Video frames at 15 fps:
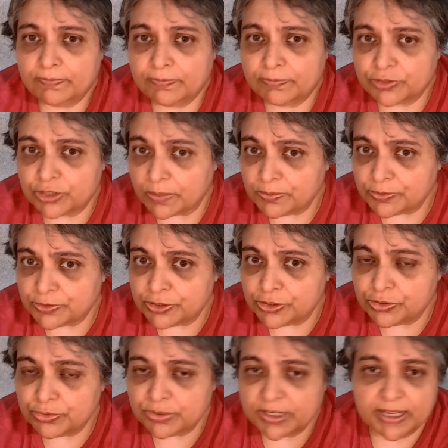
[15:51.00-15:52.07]

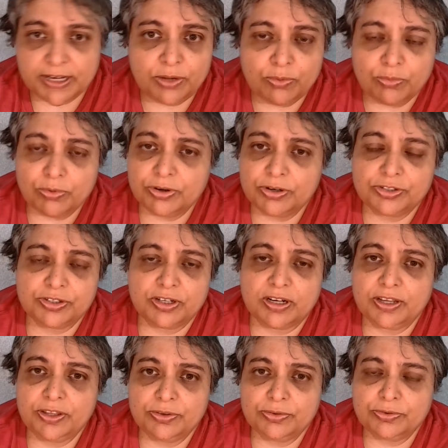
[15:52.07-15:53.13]
substitute any words that
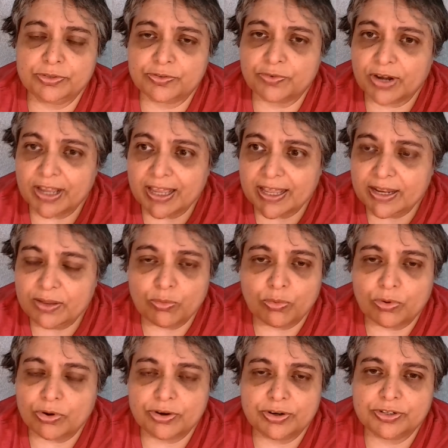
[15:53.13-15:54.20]
I use for any
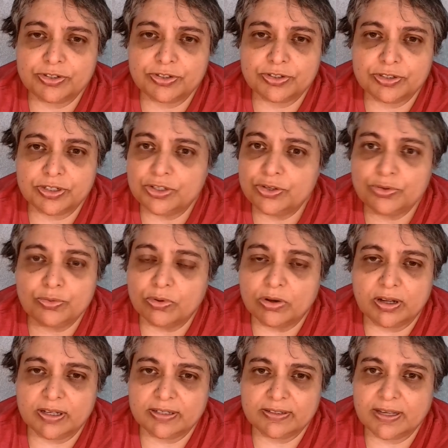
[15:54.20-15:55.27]
words that you
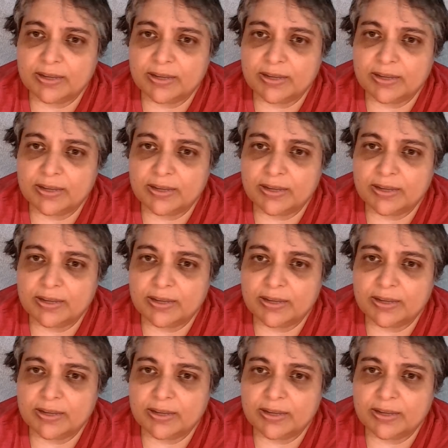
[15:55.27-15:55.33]
want.